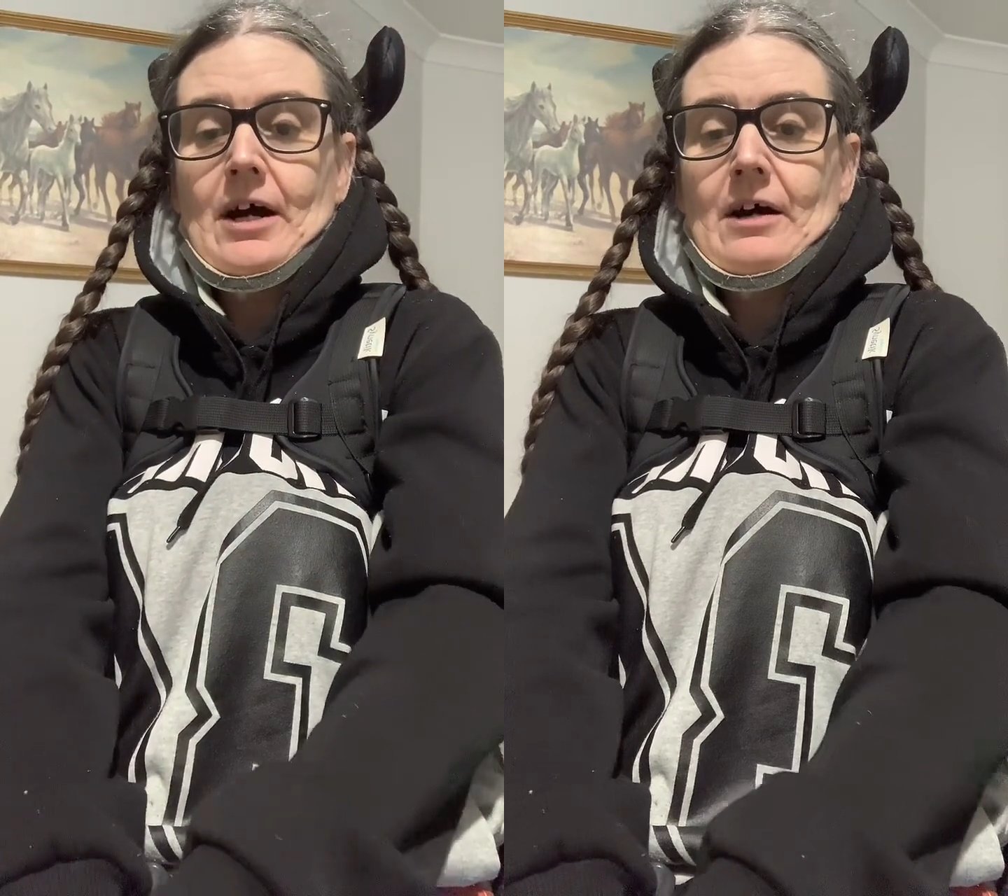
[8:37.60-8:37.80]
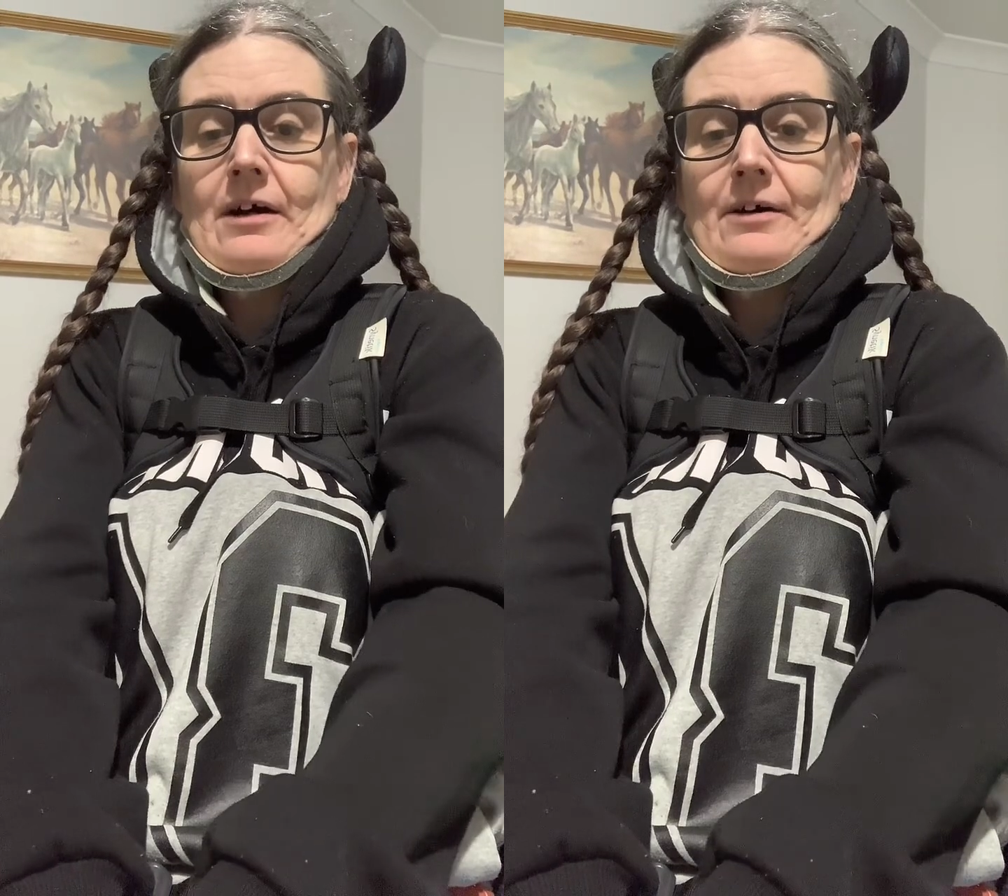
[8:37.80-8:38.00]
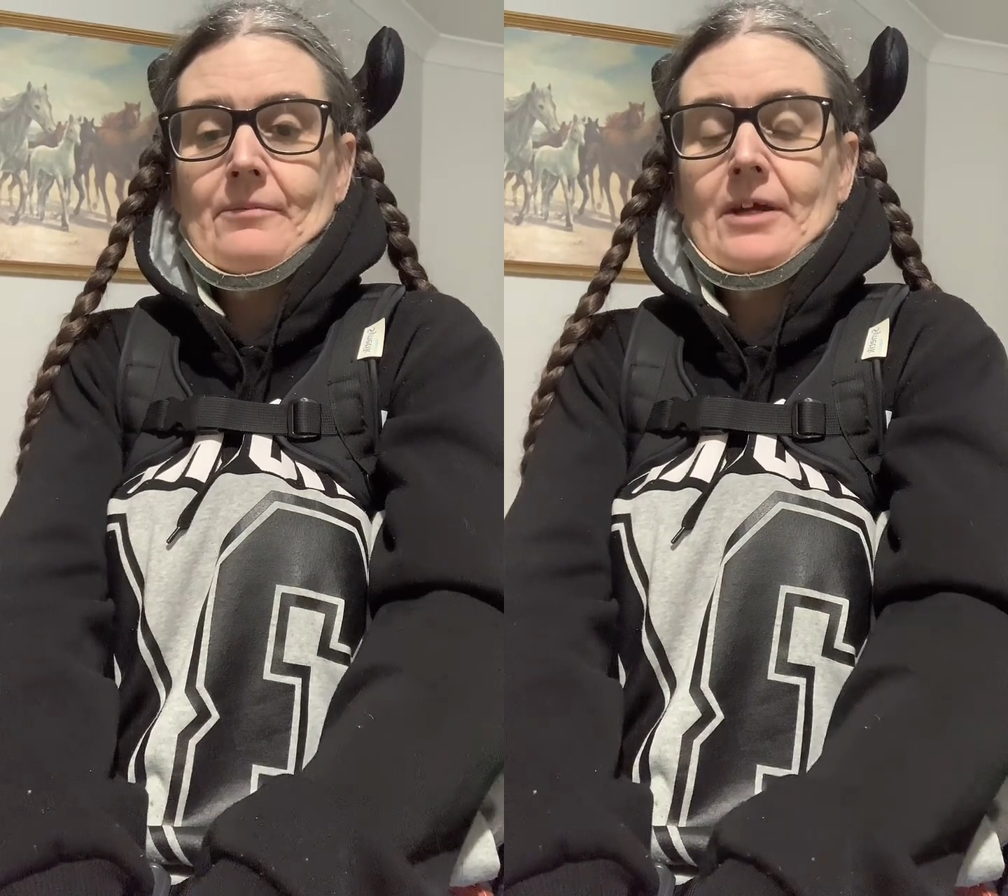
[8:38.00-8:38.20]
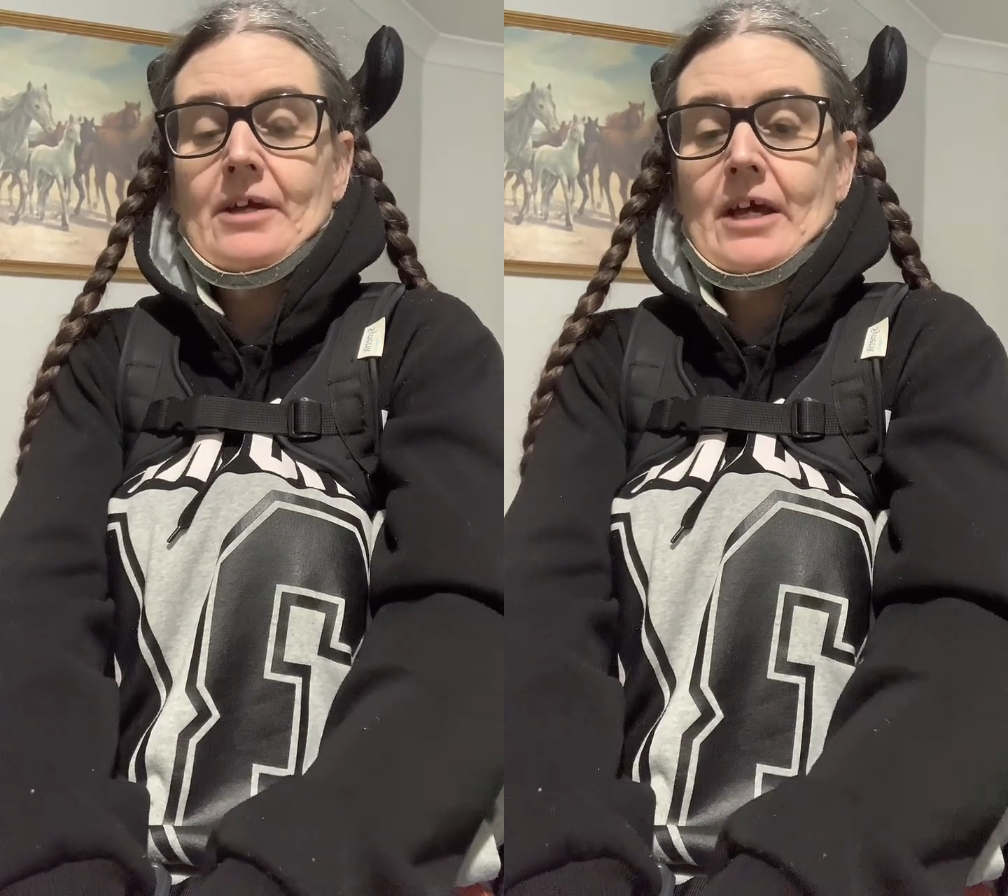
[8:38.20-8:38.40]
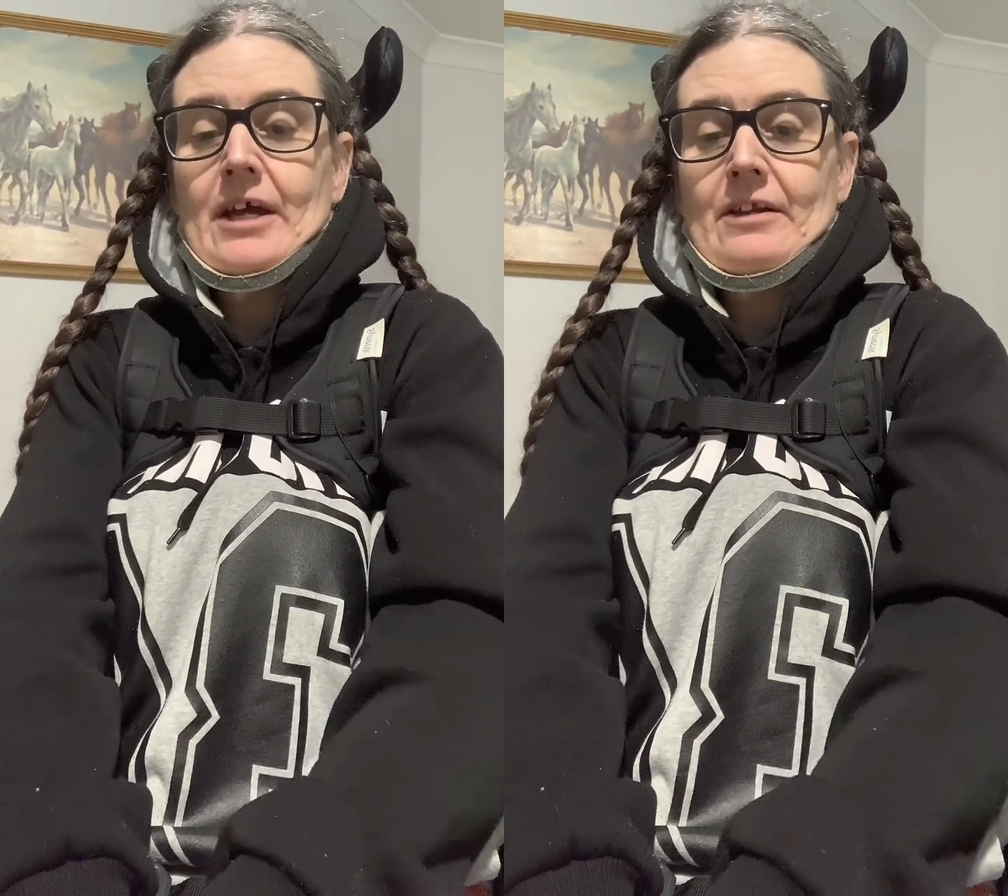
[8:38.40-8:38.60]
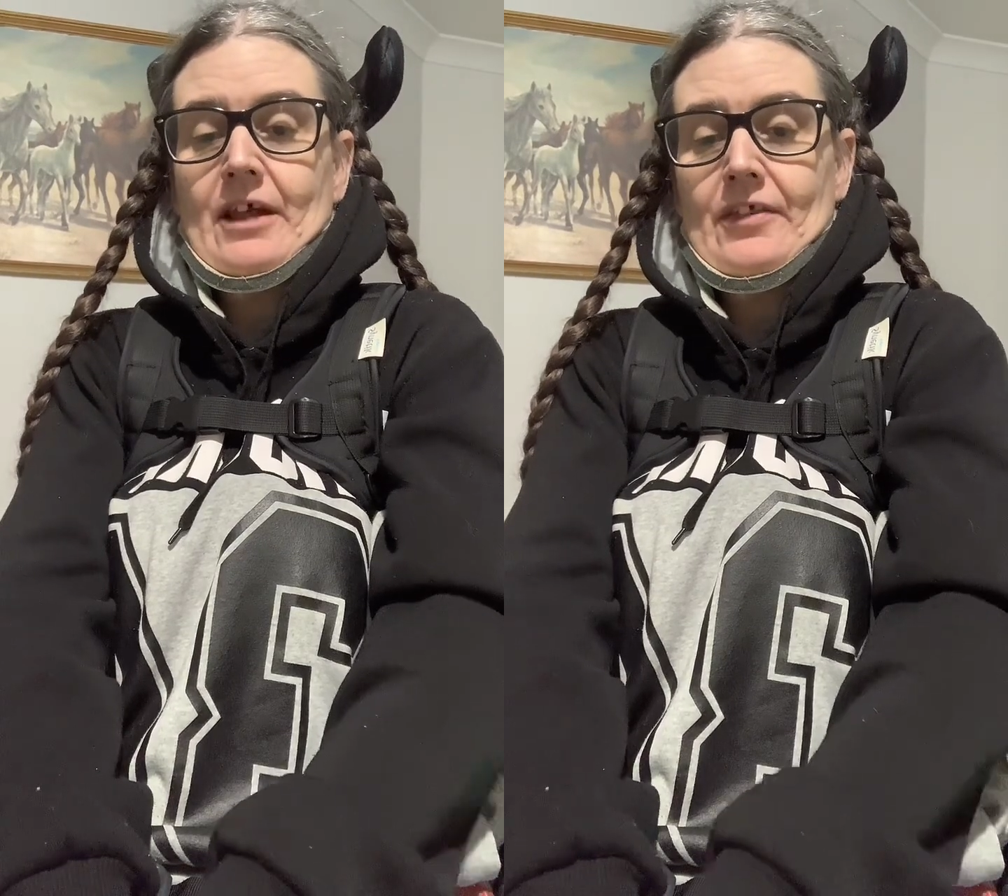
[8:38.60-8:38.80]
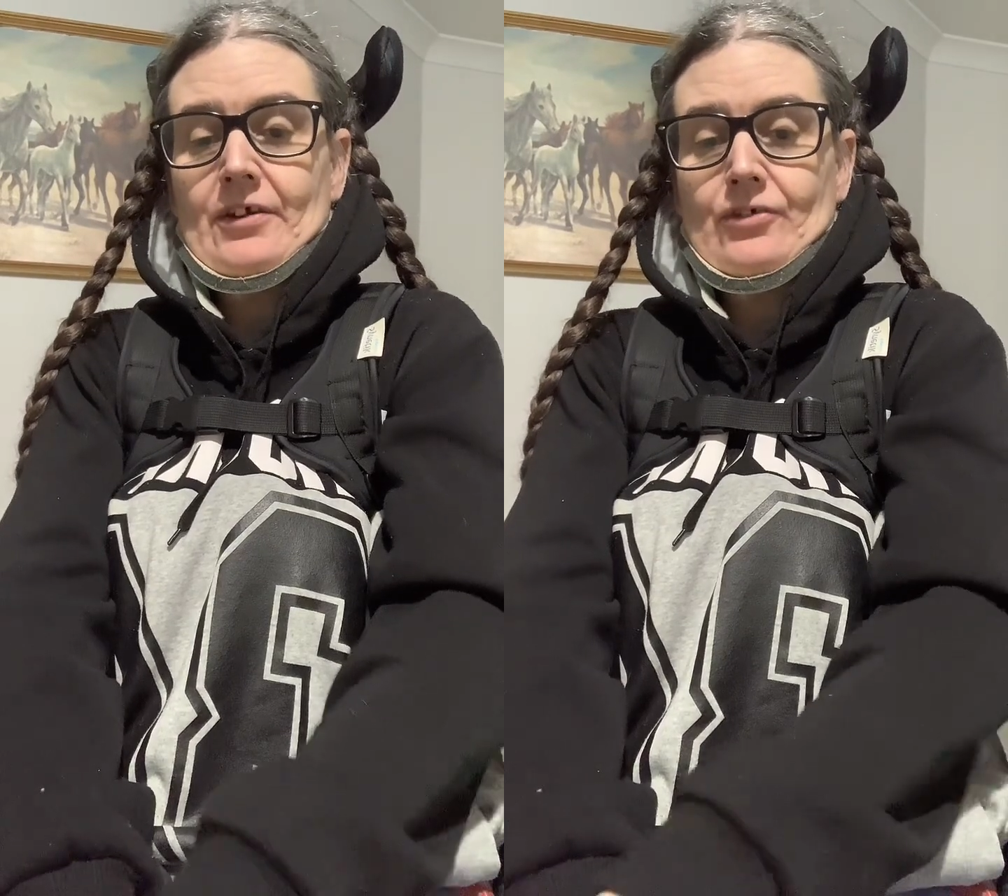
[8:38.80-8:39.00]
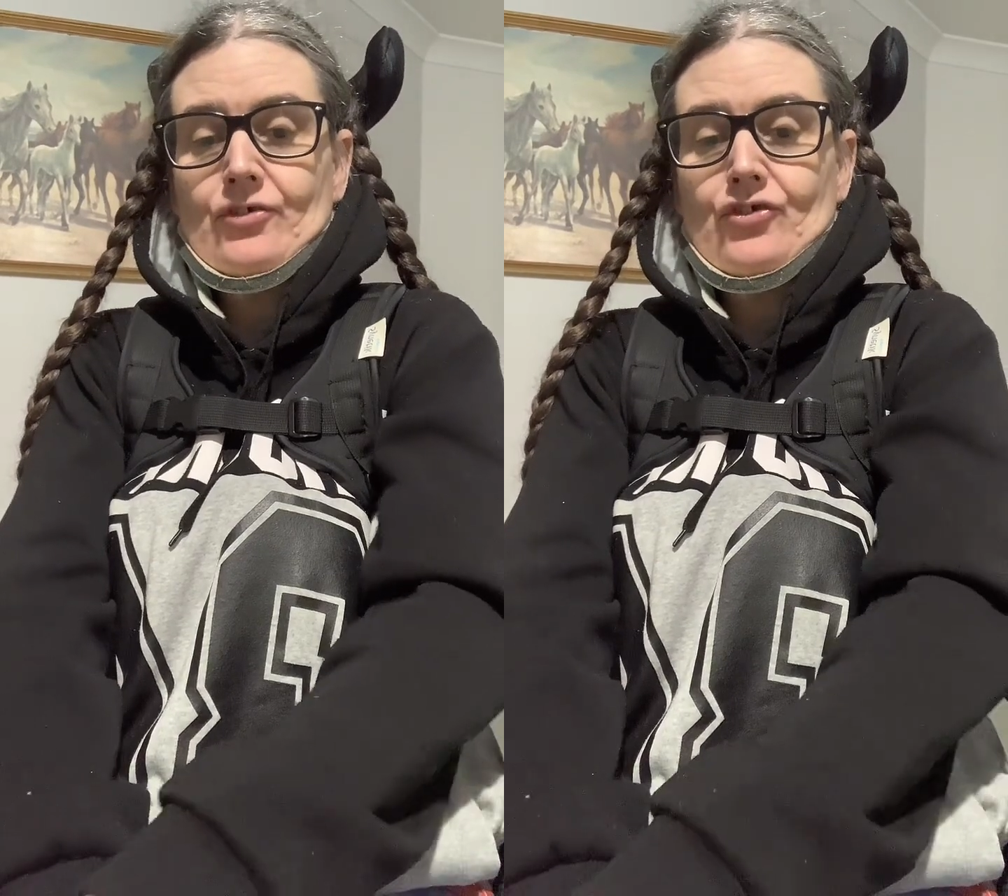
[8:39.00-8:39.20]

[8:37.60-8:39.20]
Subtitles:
It had nothing to